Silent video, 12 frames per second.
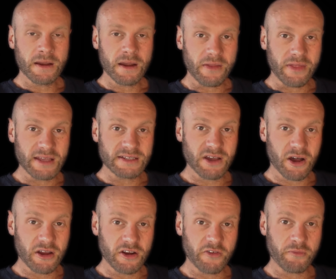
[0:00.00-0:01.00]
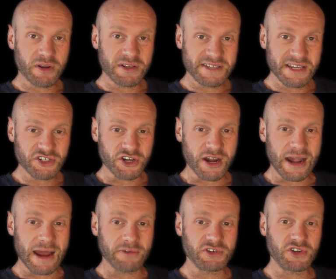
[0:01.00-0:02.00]
Now, this kind of precision
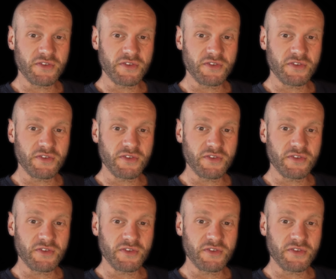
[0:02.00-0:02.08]
allows you